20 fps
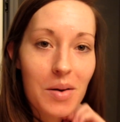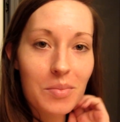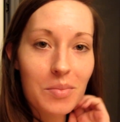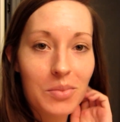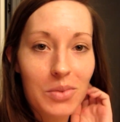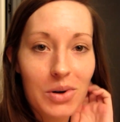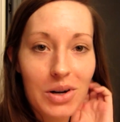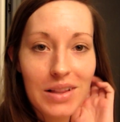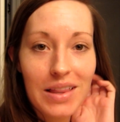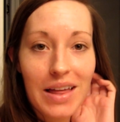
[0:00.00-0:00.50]

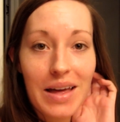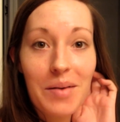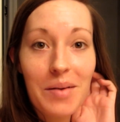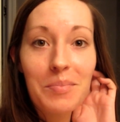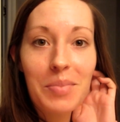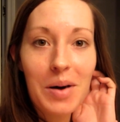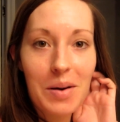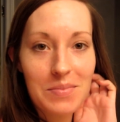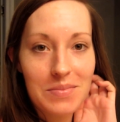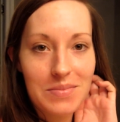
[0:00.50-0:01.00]
more like
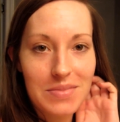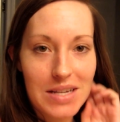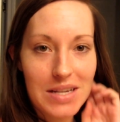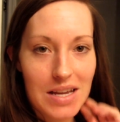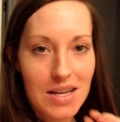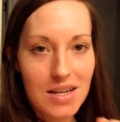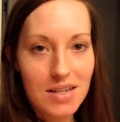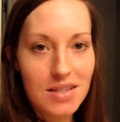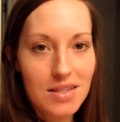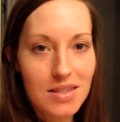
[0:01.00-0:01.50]
bump
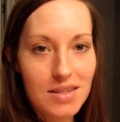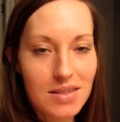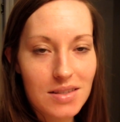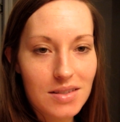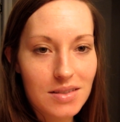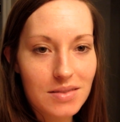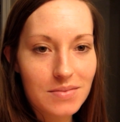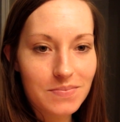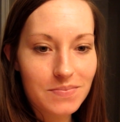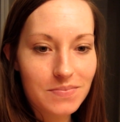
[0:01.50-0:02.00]
dates,